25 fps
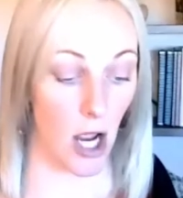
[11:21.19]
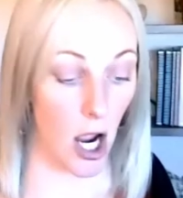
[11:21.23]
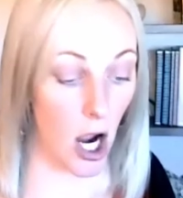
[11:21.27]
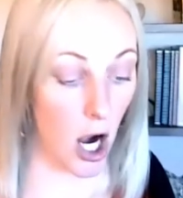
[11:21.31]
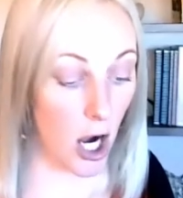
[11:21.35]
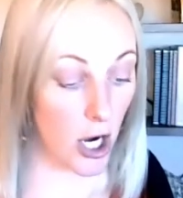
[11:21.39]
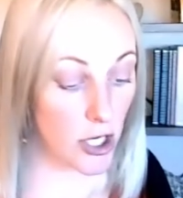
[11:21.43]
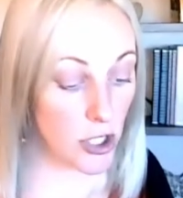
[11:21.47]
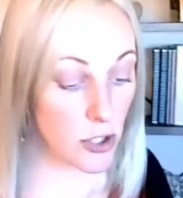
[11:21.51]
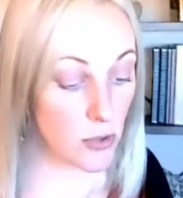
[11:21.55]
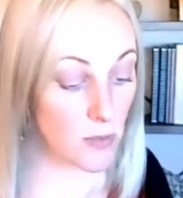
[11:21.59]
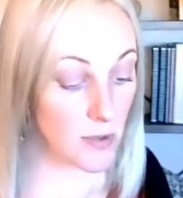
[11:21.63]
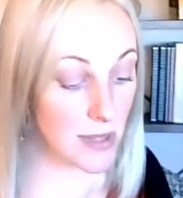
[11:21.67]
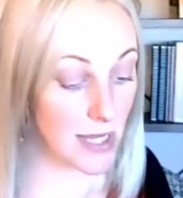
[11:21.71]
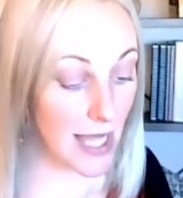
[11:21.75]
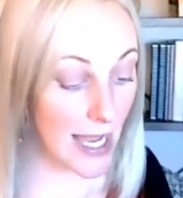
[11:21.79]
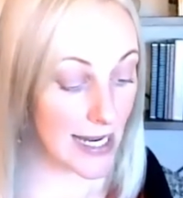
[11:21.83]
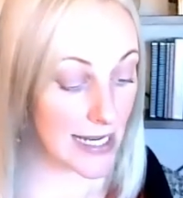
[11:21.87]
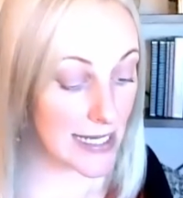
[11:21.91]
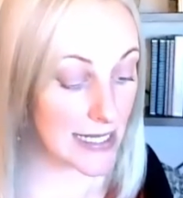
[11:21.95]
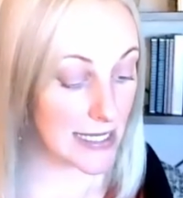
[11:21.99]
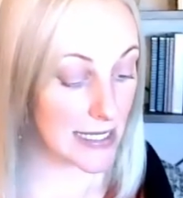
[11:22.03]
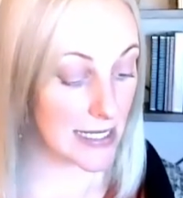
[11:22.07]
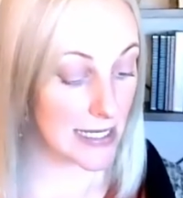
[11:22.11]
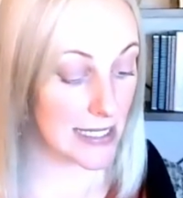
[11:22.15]
Are you
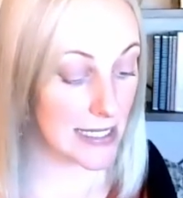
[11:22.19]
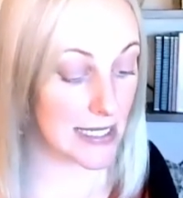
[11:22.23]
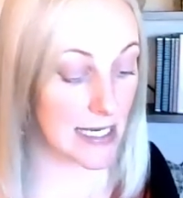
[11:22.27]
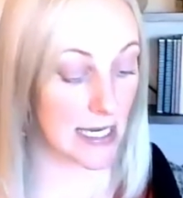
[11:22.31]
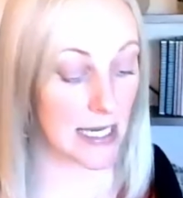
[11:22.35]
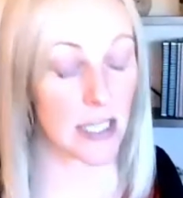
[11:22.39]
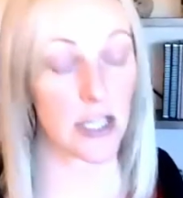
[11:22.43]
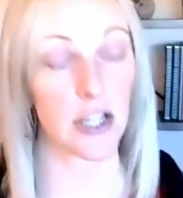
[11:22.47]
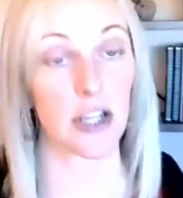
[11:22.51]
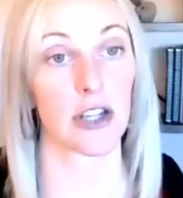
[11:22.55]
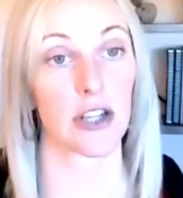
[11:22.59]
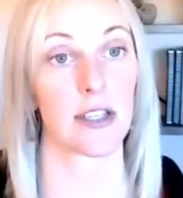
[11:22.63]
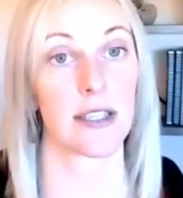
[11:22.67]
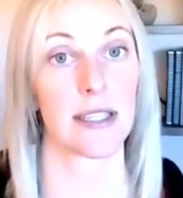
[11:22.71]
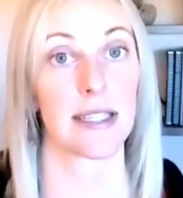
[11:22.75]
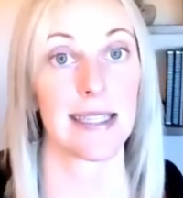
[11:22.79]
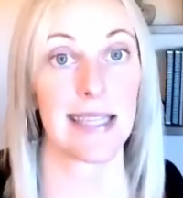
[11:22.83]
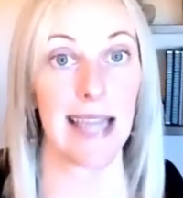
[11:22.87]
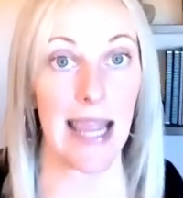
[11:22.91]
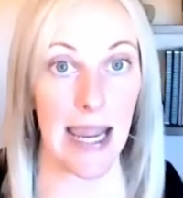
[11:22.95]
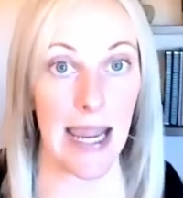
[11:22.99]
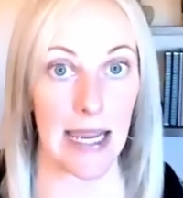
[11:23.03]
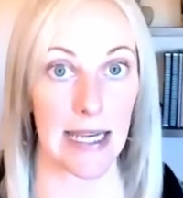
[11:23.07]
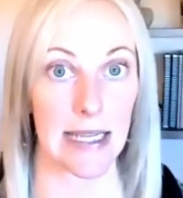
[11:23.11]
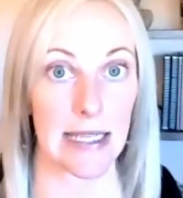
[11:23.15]
licensed in your
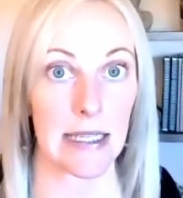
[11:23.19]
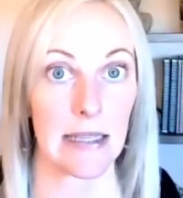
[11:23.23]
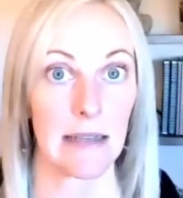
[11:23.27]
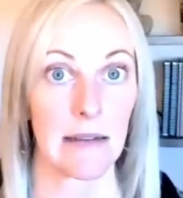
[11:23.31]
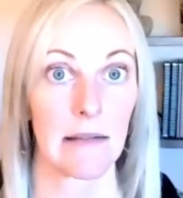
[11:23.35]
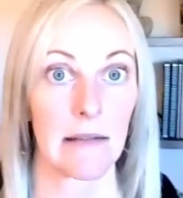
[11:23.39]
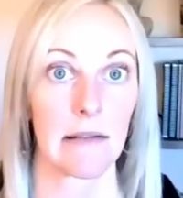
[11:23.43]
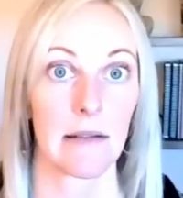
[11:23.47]
state?